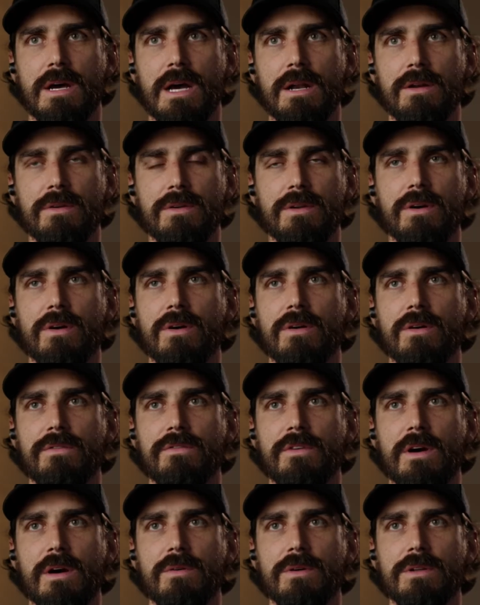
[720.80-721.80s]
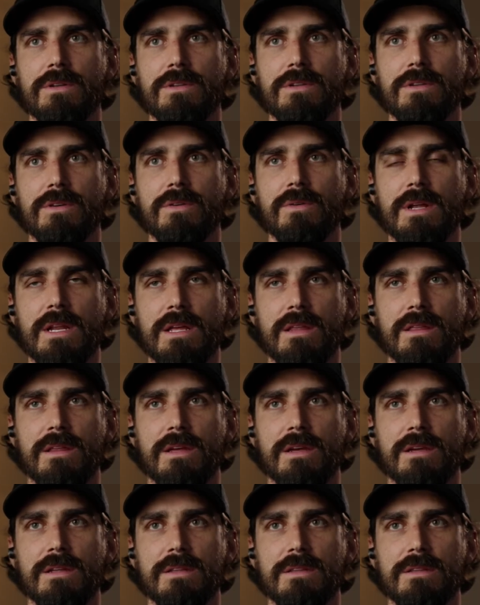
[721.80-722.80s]
I don't know if I would do
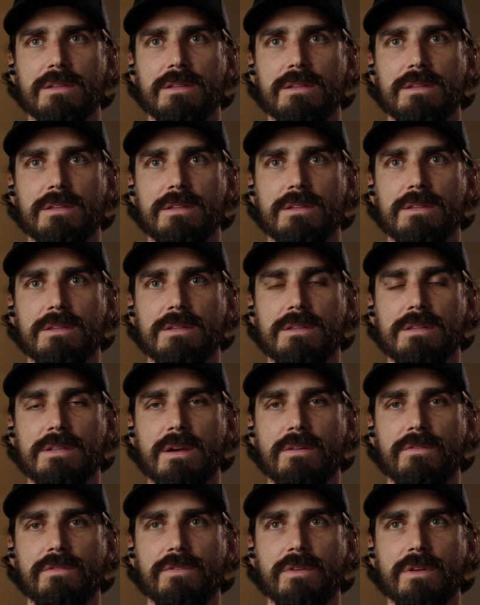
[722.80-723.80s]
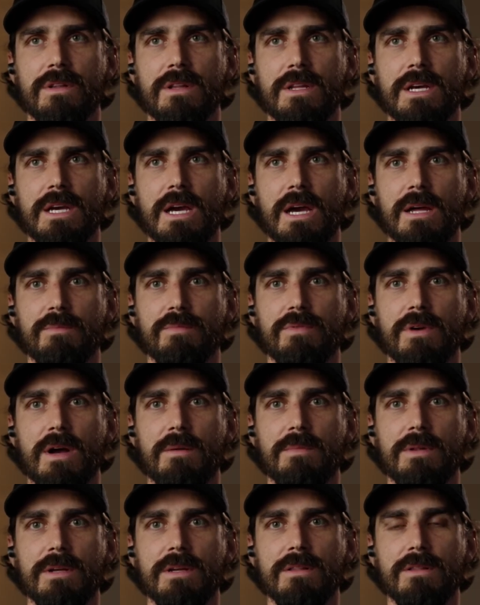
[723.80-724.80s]
anything differently. I'd
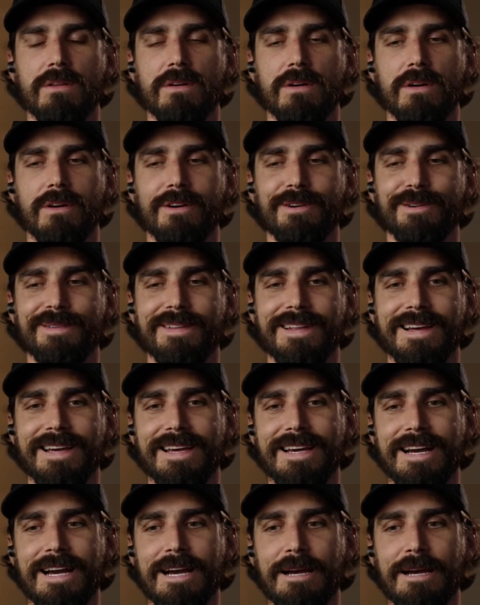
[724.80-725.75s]
probably learn, like,